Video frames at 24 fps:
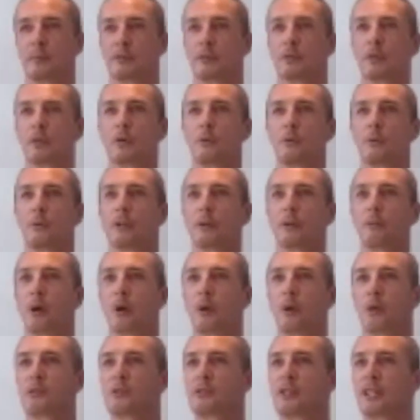So we're
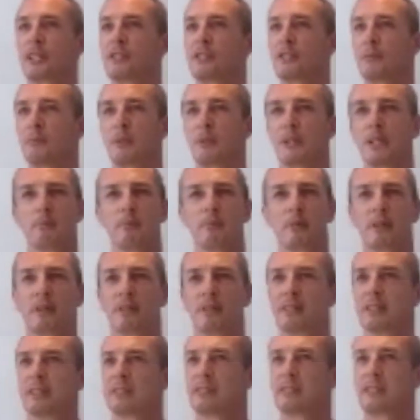about 60
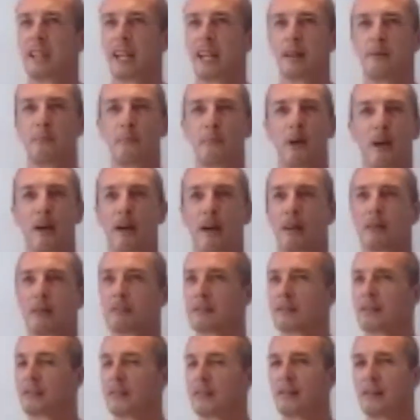people, it's 10 past